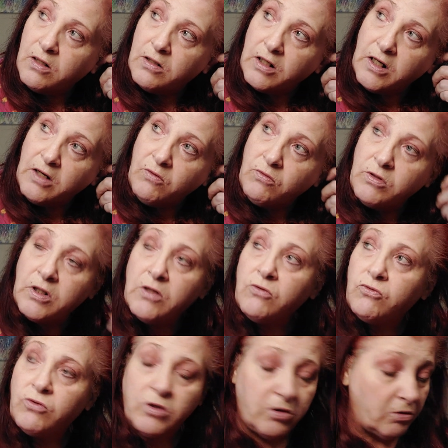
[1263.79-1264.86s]
that he was
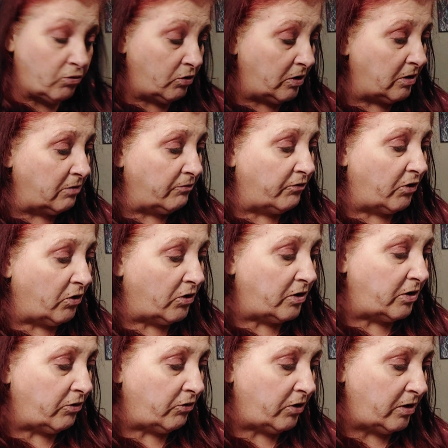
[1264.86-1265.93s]
interested in doing some
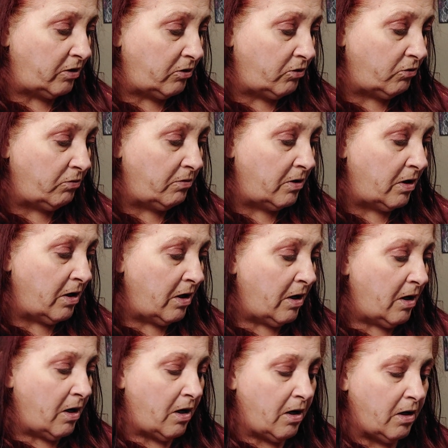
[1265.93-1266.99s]
volunteering too.
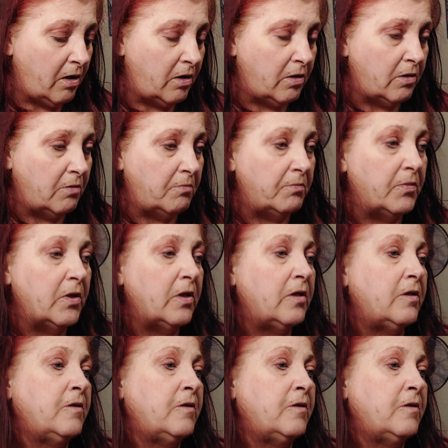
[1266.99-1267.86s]
Um,